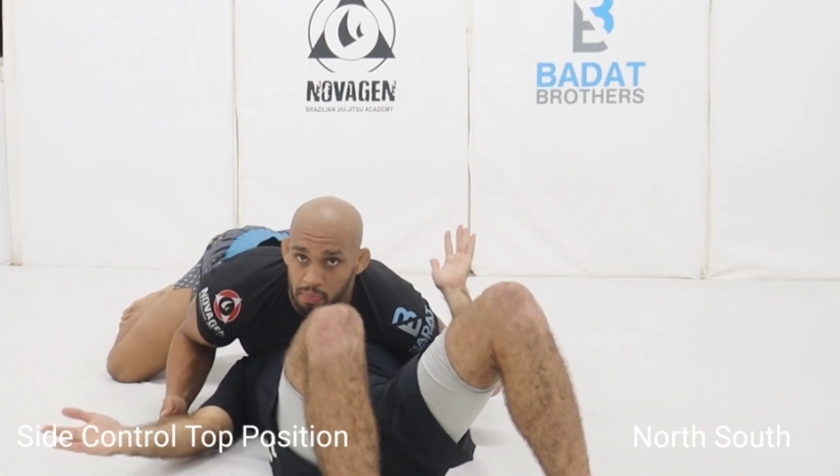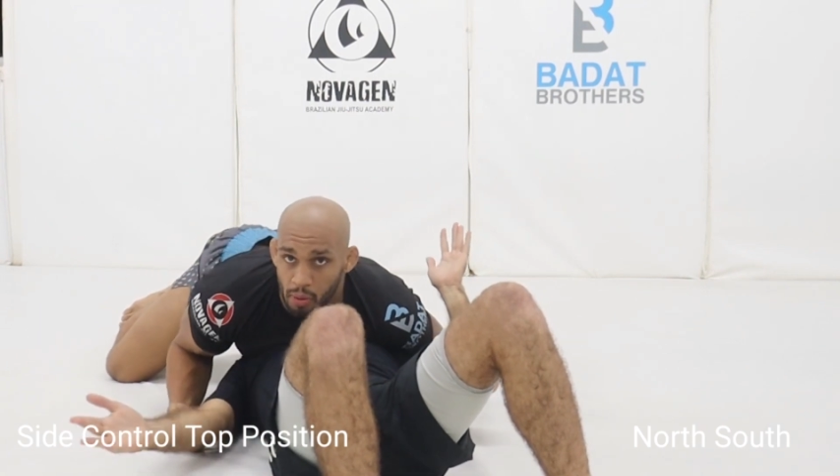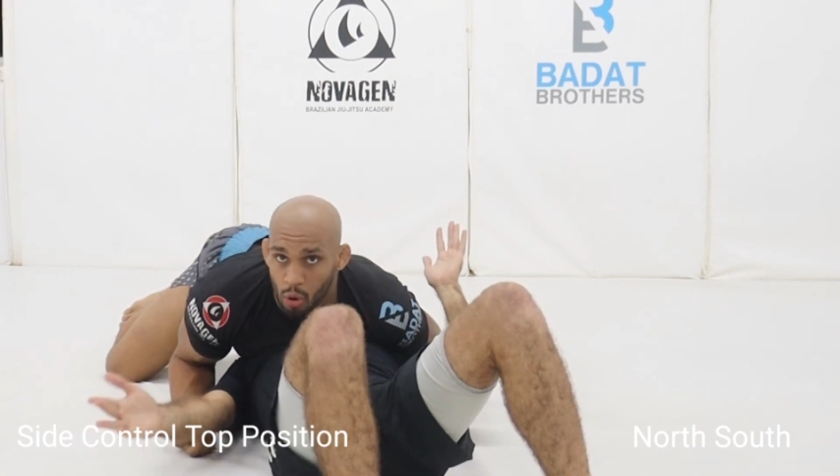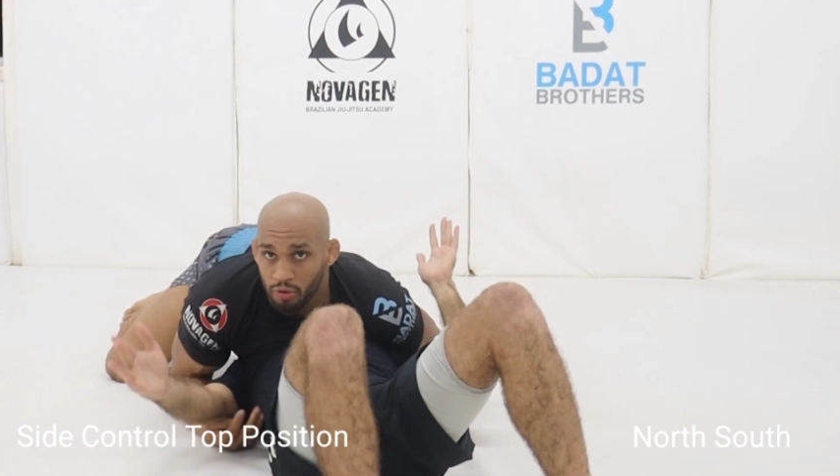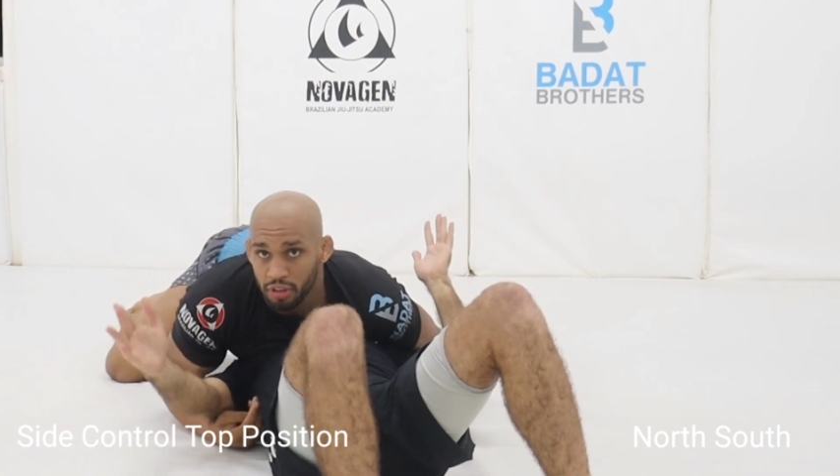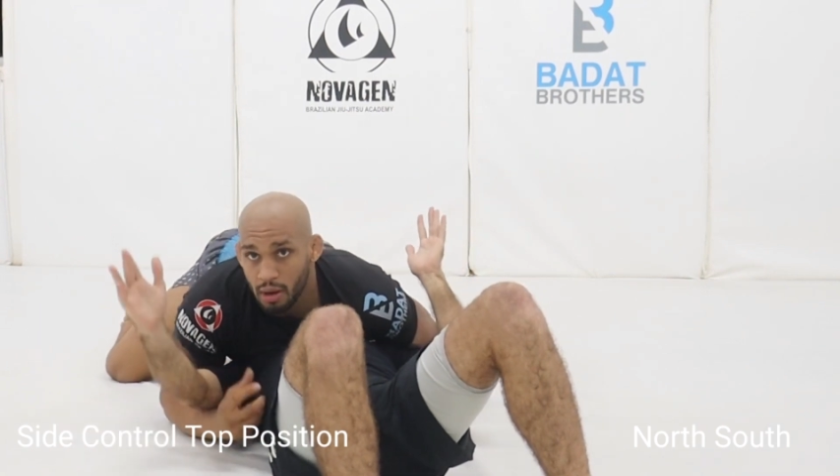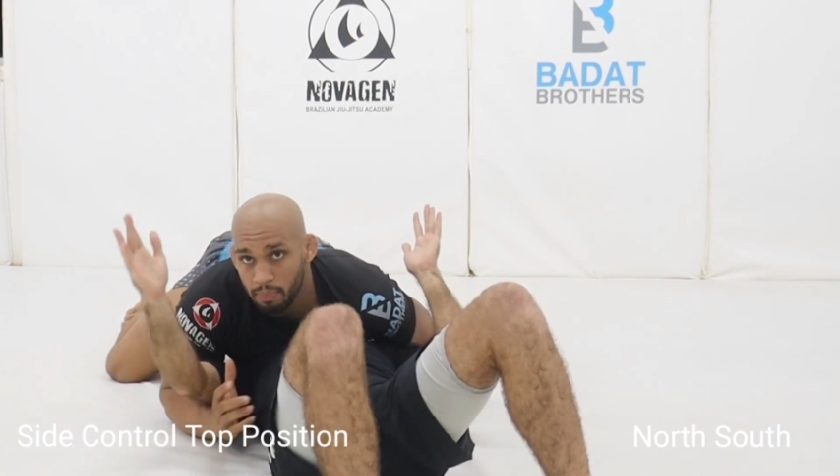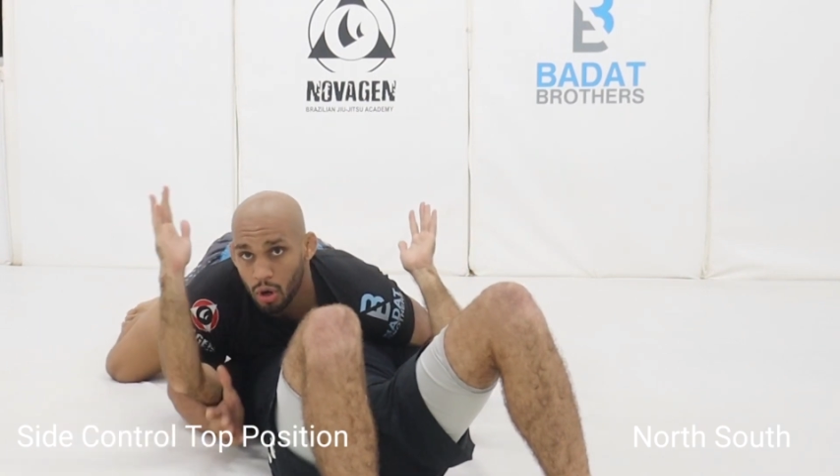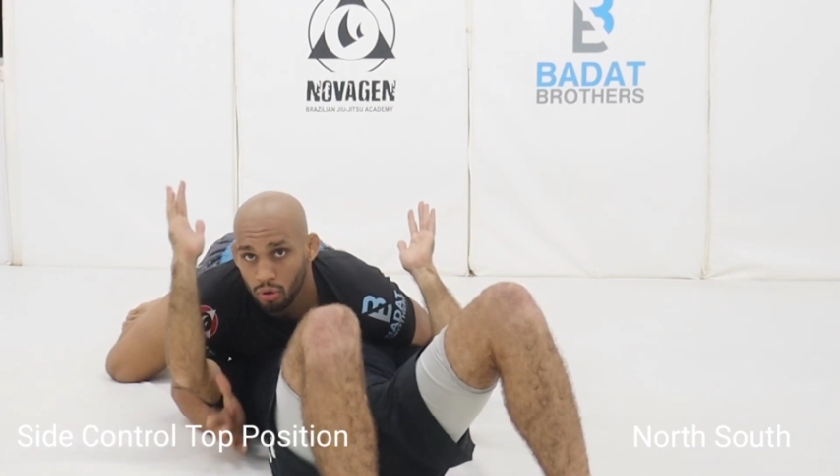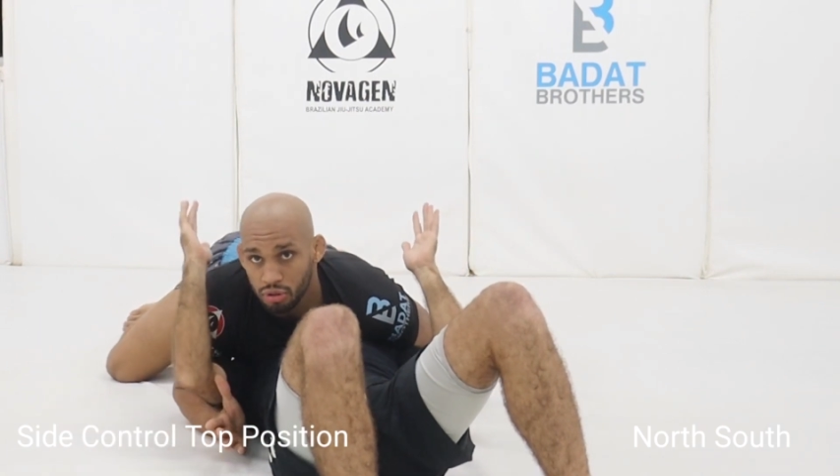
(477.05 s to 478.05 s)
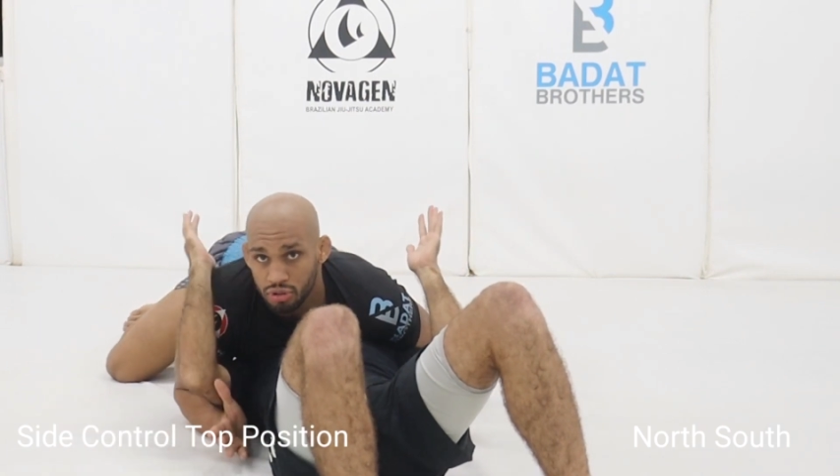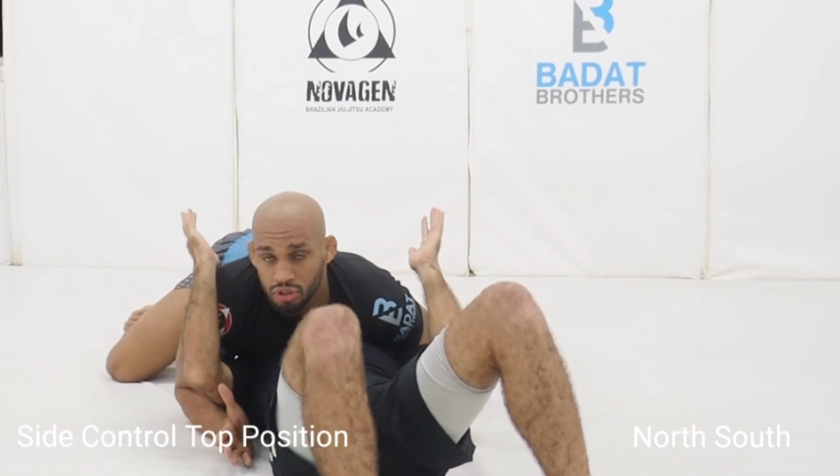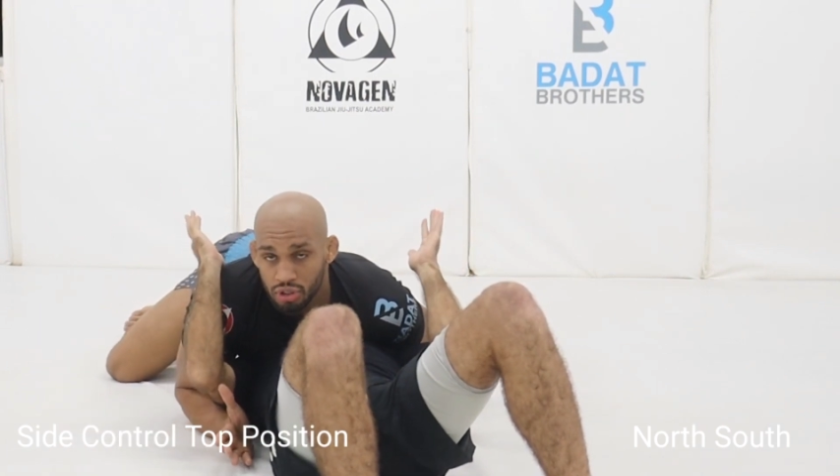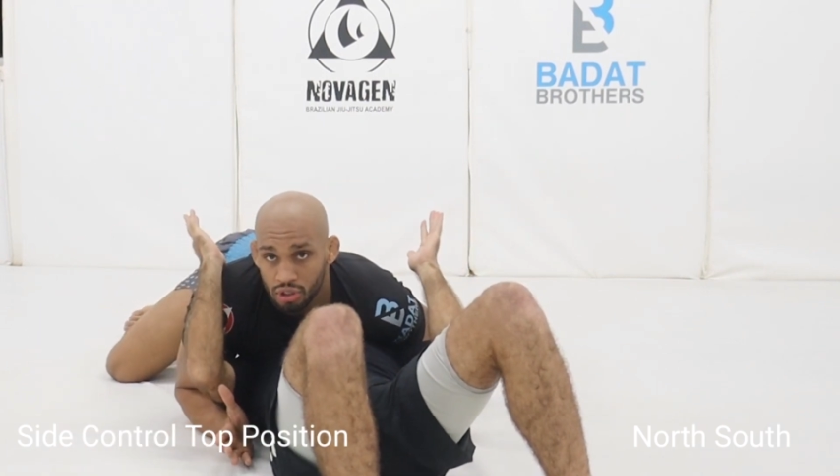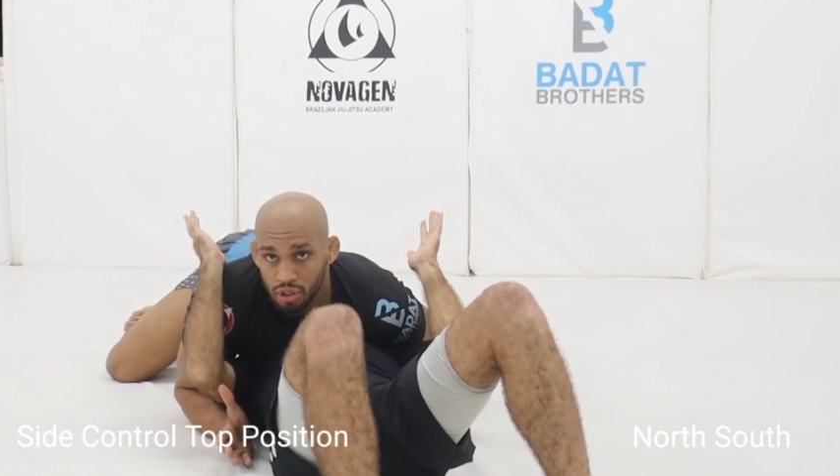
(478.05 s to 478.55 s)
both the
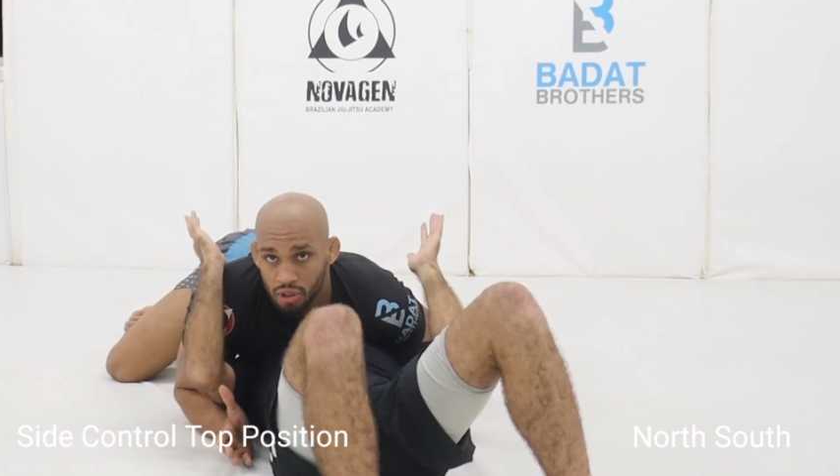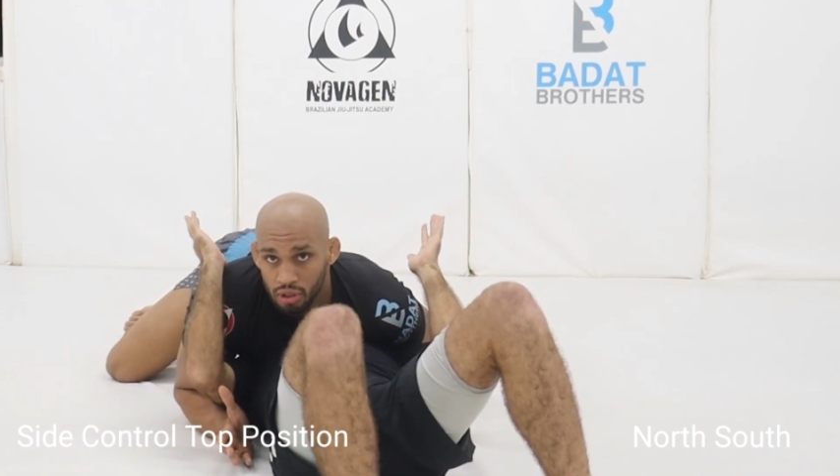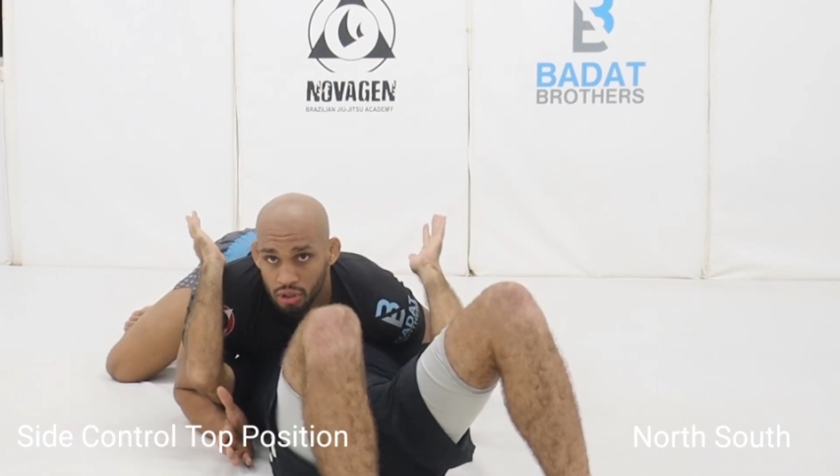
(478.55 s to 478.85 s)
opponent's